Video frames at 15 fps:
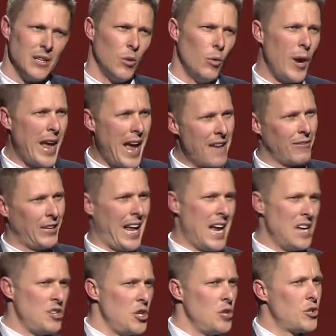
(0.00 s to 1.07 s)
We have
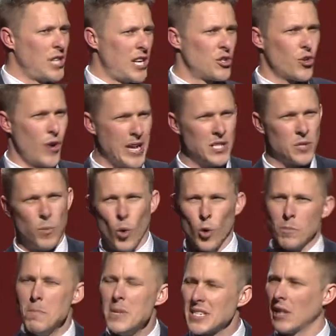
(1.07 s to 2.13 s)
land use and transport
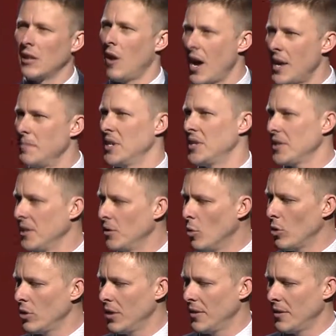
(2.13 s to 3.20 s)
misalignment in
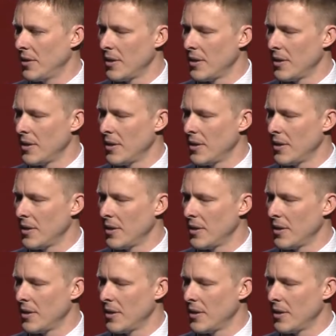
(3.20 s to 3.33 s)
Auckland.